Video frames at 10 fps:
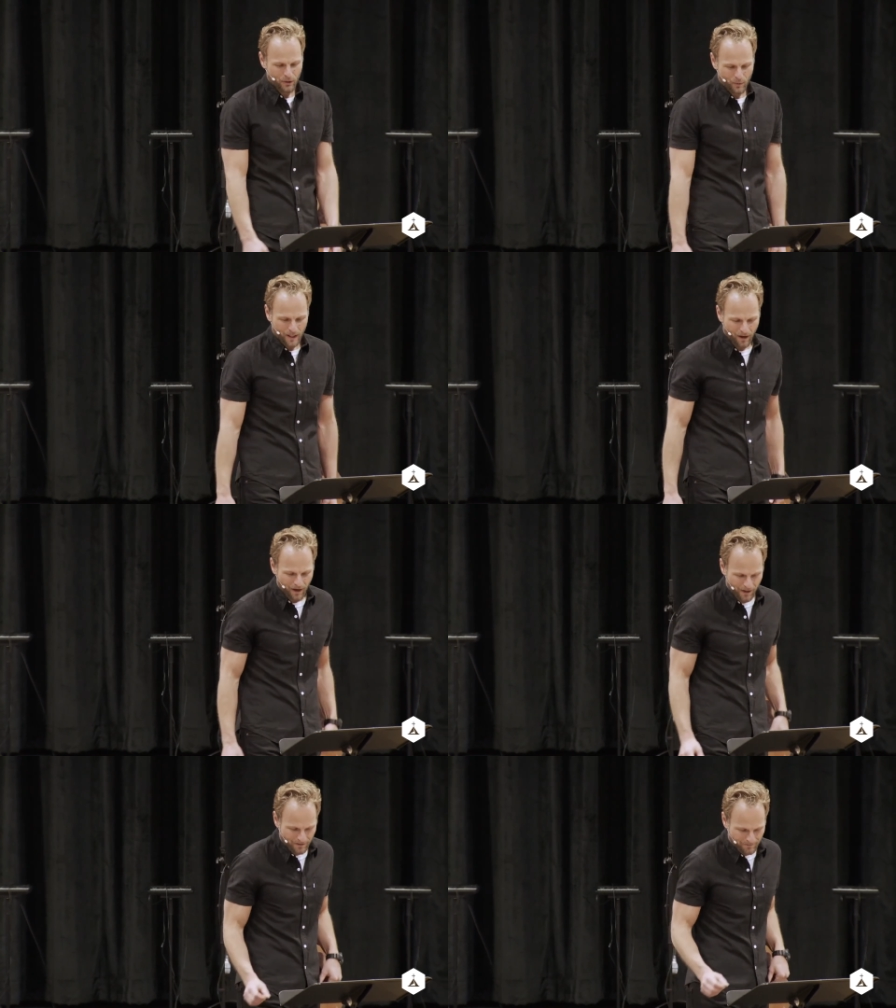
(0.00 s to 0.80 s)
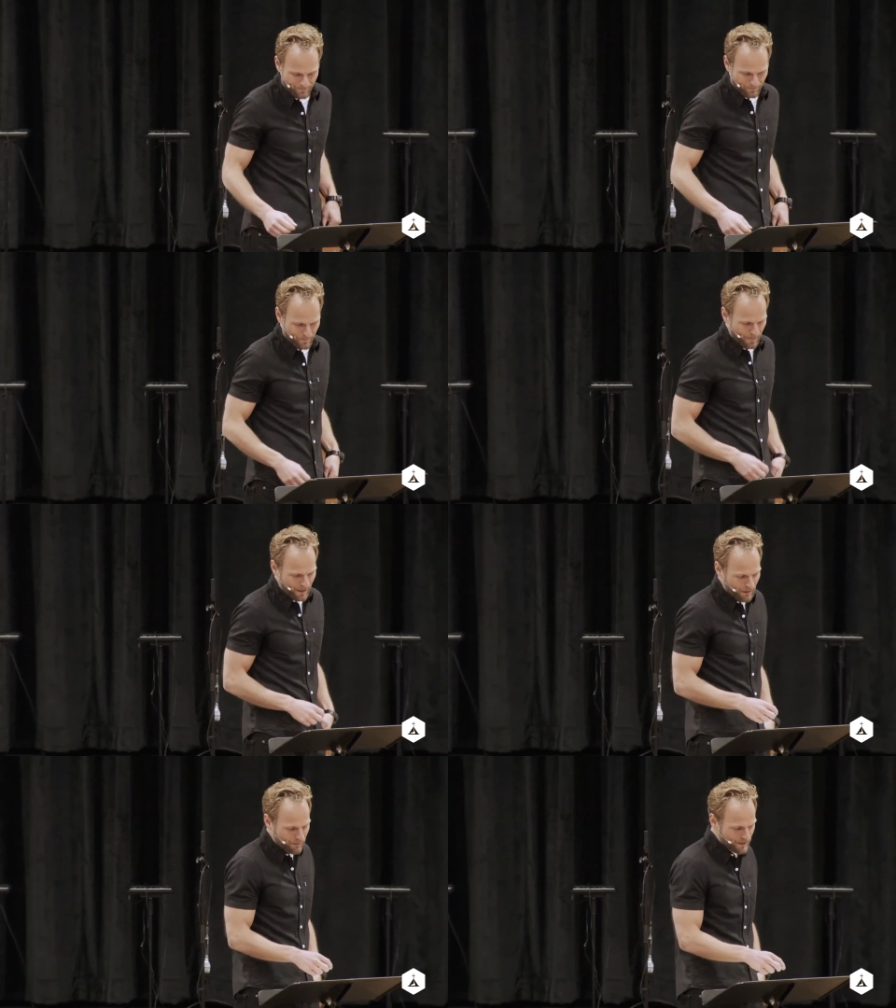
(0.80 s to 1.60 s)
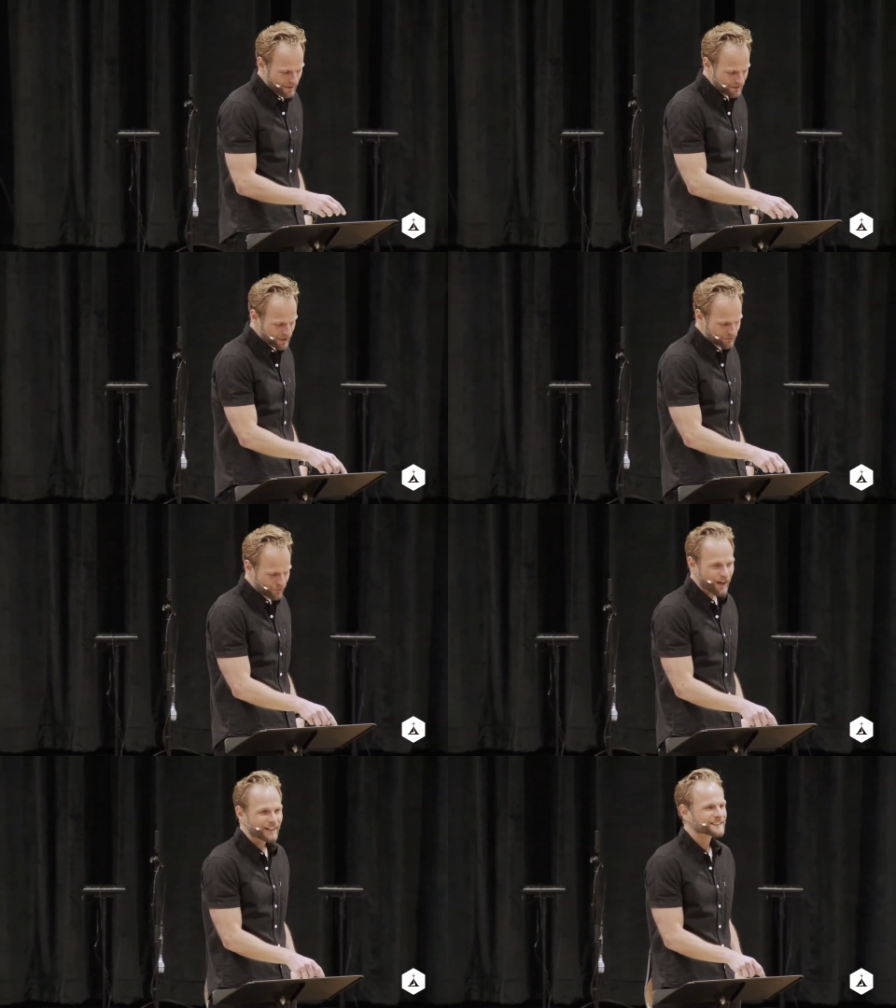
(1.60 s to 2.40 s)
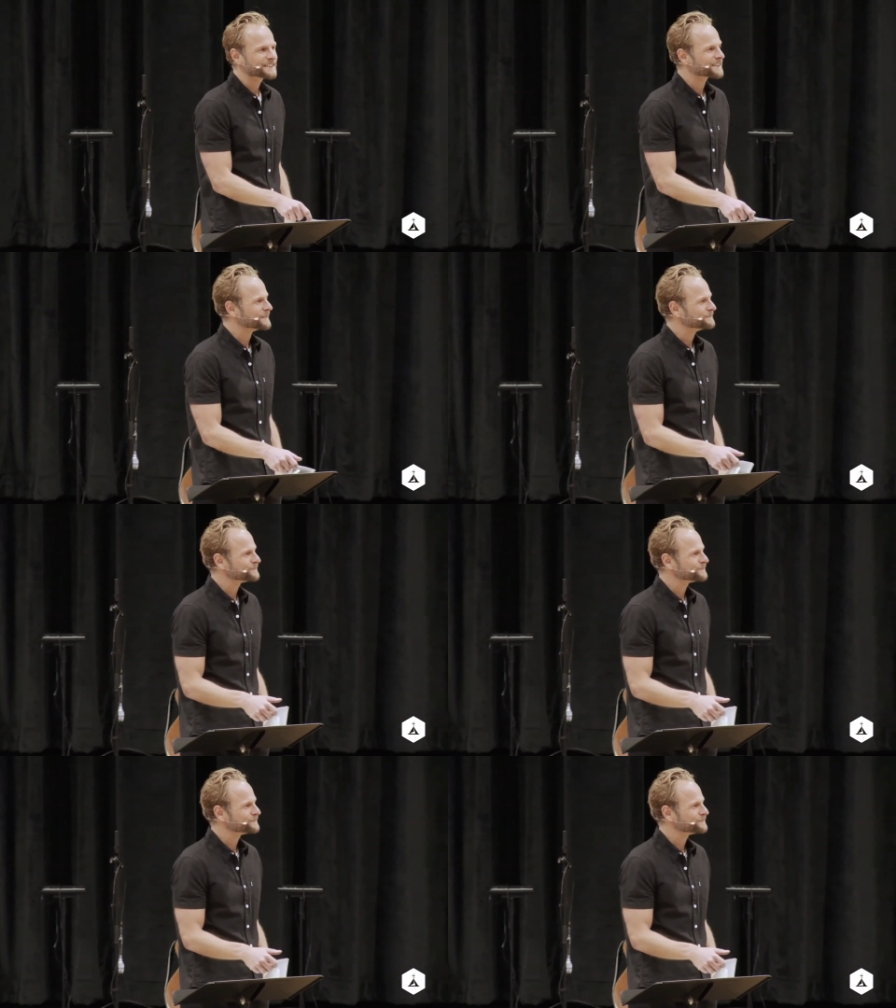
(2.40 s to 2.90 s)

who we are. But it's not just for us, is it?